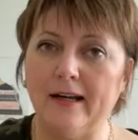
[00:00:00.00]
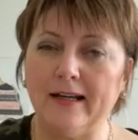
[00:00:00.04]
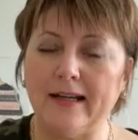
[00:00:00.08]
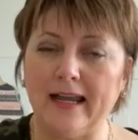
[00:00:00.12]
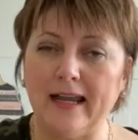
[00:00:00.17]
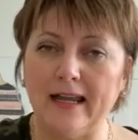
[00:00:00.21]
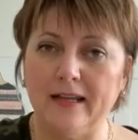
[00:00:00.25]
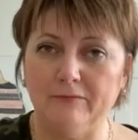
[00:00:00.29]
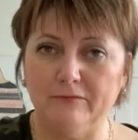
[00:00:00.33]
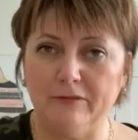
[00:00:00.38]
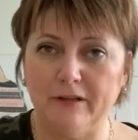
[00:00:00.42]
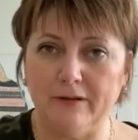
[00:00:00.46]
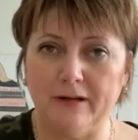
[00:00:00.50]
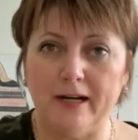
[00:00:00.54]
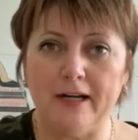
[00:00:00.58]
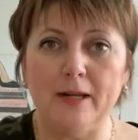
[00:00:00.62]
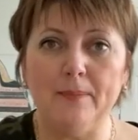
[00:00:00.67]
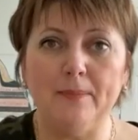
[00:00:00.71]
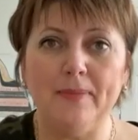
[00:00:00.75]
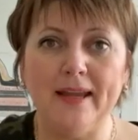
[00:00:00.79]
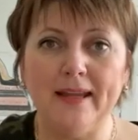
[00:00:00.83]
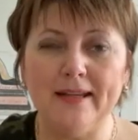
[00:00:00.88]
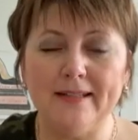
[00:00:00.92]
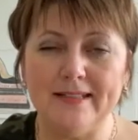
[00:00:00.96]
Again, we're in a
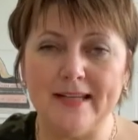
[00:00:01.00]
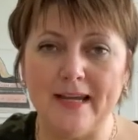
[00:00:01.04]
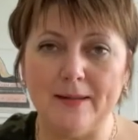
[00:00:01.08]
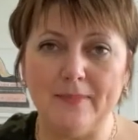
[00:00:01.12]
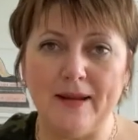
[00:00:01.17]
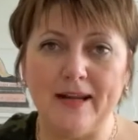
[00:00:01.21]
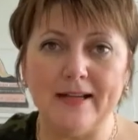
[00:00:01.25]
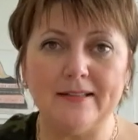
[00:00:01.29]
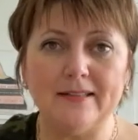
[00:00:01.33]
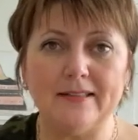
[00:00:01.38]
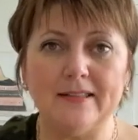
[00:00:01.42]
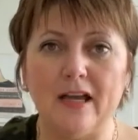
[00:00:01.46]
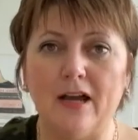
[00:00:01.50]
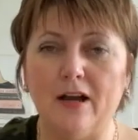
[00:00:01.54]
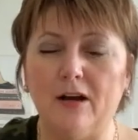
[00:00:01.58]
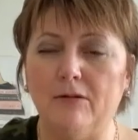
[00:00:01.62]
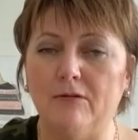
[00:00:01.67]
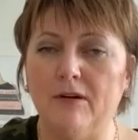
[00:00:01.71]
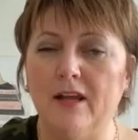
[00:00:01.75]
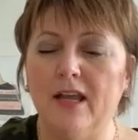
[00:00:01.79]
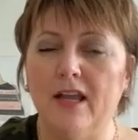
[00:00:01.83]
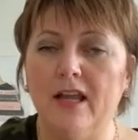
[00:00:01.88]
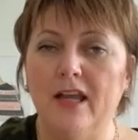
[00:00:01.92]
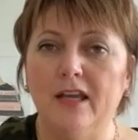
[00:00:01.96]
pandemic,
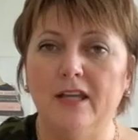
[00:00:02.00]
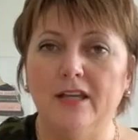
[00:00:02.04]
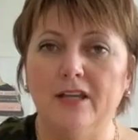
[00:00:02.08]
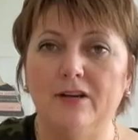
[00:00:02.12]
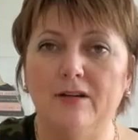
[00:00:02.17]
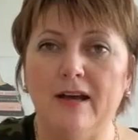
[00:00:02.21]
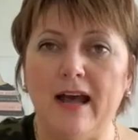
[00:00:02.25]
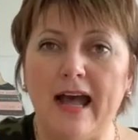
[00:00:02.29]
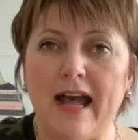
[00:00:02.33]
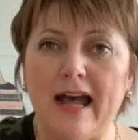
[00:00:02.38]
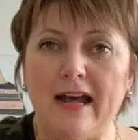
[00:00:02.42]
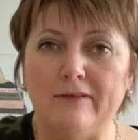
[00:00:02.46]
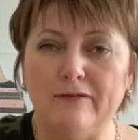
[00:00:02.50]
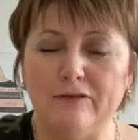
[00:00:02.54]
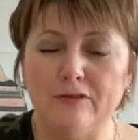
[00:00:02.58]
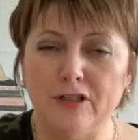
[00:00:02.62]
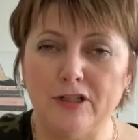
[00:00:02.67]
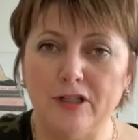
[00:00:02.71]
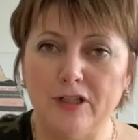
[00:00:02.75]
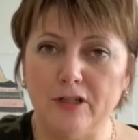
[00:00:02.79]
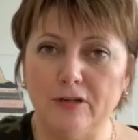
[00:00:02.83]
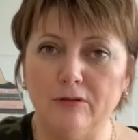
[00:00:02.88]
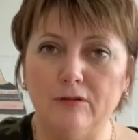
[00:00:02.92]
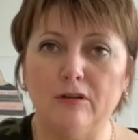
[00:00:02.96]
so you have
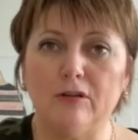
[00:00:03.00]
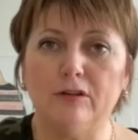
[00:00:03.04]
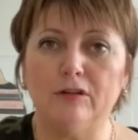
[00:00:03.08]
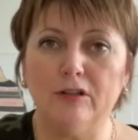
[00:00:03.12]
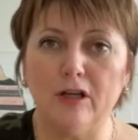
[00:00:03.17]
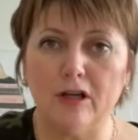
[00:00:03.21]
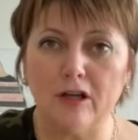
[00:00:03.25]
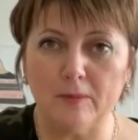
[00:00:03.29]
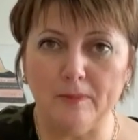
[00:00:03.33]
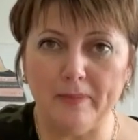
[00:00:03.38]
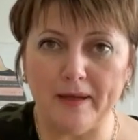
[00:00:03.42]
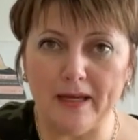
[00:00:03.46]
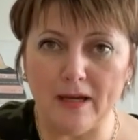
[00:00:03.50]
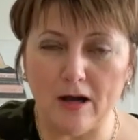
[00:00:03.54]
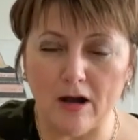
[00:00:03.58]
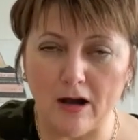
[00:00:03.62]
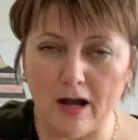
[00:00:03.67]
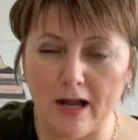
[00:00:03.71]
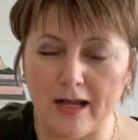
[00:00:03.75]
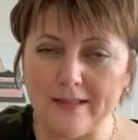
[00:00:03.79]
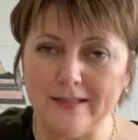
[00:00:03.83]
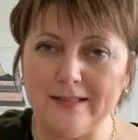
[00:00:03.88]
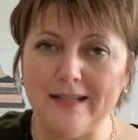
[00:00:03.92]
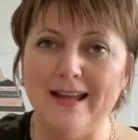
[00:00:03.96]
to look
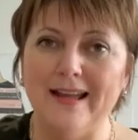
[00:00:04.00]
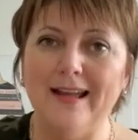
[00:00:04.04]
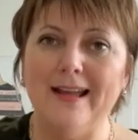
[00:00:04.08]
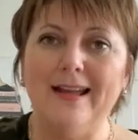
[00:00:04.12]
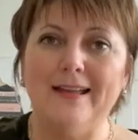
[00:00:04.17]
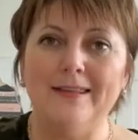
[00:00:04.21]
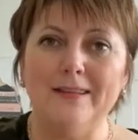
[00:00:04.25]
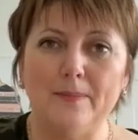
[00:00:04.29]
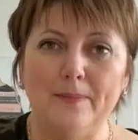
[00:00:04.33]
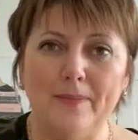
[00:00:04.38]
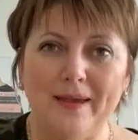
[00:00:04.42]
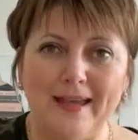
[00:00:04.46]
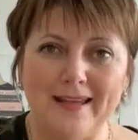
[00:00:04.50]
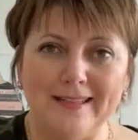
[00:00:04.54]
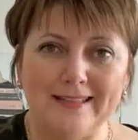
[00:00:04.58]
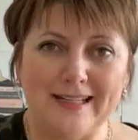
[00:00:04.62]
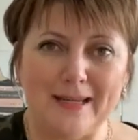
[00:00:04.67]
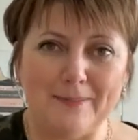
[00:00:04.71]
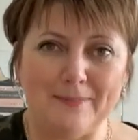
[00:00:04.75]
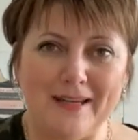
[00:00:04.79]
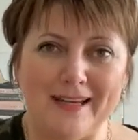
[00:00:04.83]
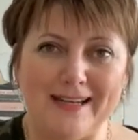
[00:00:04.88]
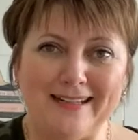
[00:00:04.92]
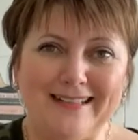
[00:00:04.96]
beyond the
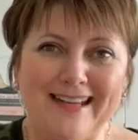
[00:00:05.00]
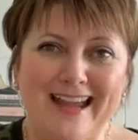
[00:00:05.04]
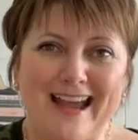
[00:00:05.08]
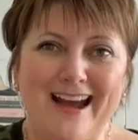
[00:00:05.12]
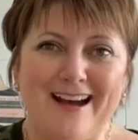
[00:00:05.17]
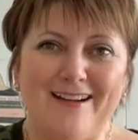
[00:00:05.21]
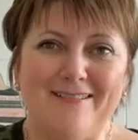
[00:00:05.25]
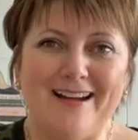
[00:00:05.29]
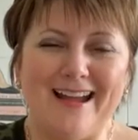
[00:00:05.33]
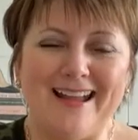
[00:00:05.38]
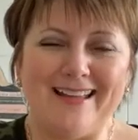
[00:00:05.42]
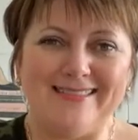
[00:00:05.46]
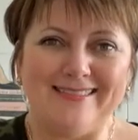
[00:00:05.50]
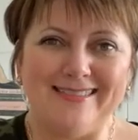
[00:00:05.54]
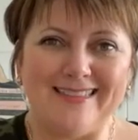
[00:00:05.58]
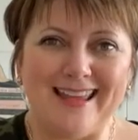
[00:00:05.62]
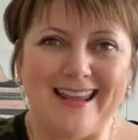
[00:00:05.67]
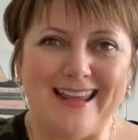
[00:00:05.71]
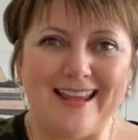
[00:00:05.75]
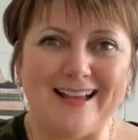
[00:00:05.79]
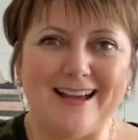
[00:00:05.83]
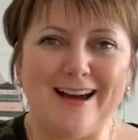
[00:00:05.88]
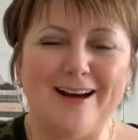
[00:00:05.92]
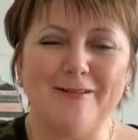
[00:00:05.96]
pandemic now and
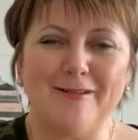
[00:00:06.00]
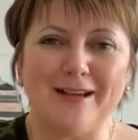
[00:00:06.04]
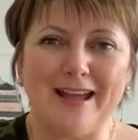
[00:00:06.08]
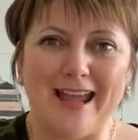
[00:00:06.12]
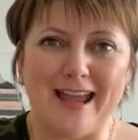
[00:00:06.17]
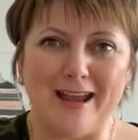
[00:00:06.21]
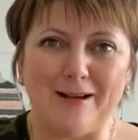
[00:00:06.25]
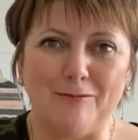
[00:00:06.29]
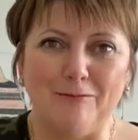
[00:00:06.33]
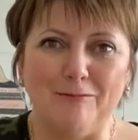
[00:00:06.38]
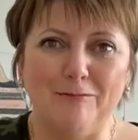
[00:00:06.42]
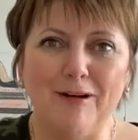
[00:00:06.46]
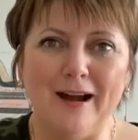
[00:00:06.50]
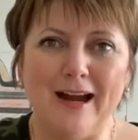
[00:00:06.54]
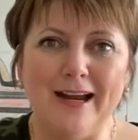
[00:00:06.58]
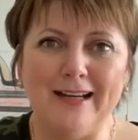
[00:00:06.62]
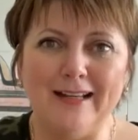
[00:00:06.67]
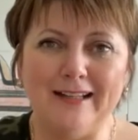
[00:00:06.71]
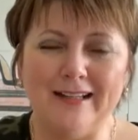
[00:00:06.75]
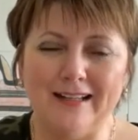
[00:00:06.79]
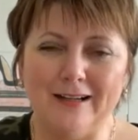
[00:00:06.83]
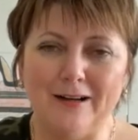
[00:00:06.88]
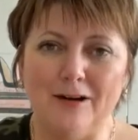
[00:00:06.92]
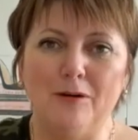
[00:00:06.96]
think, okay,
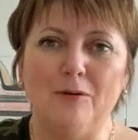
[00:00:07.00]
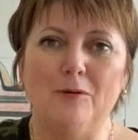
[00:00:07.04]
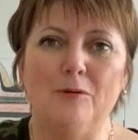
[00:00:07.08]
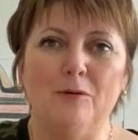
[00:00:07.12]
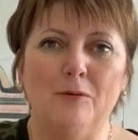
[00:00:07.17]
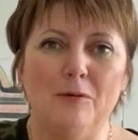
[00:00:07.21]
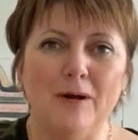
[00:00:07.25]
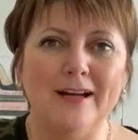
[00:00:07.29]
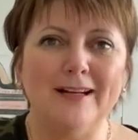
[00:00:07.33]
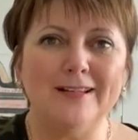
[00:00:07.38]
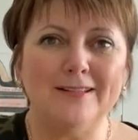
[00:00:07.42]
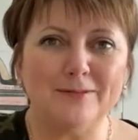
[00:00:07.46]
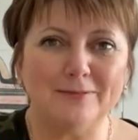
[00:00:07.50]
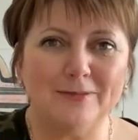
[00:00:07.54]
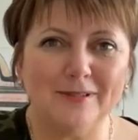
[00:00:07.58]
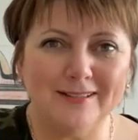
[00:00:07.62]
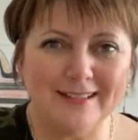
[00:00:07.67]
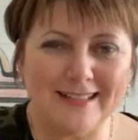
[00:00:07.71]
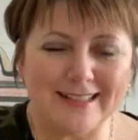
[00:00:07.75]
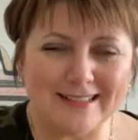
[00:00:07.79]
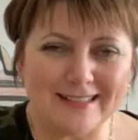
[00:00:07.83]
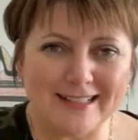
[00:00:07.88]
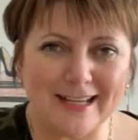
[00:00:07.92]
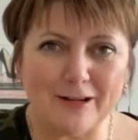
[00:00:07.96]
what is
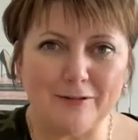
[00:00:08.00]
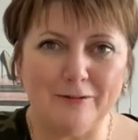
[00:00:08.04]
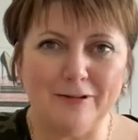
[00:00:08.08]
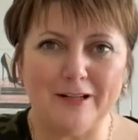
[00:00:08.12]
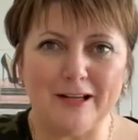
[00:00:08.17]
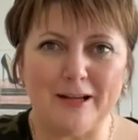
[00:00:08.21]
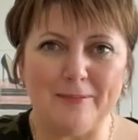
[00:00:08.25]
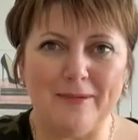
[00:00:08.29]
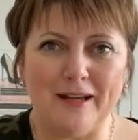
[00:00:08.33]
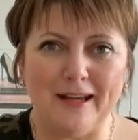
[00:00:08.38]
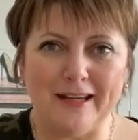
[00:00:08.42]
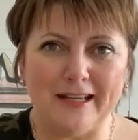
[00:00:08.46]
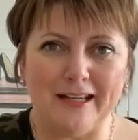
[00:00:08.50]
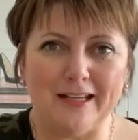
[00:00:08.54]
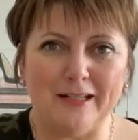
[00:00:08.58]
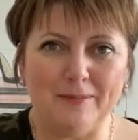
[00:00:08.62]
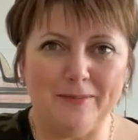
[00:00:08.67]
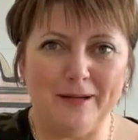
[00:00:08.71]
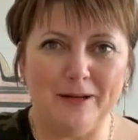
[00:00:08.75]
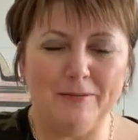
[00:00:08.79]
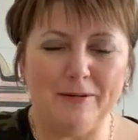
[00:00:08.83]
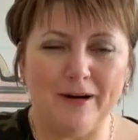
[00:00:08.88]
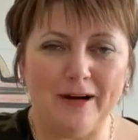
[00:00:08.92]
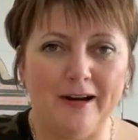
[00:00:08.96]
realistic? What am I going to
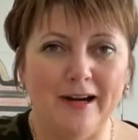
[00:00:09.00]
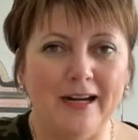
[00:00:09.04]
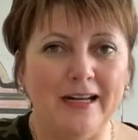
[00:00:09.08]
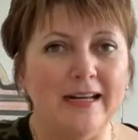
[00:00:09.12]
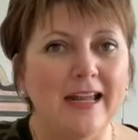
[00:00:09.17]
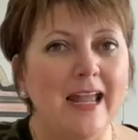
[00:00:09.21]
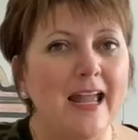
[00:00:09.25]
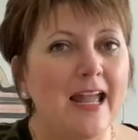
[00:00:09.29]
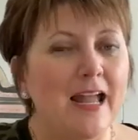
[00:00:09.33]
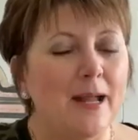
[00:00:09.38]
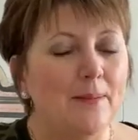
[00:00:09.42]
be wearing?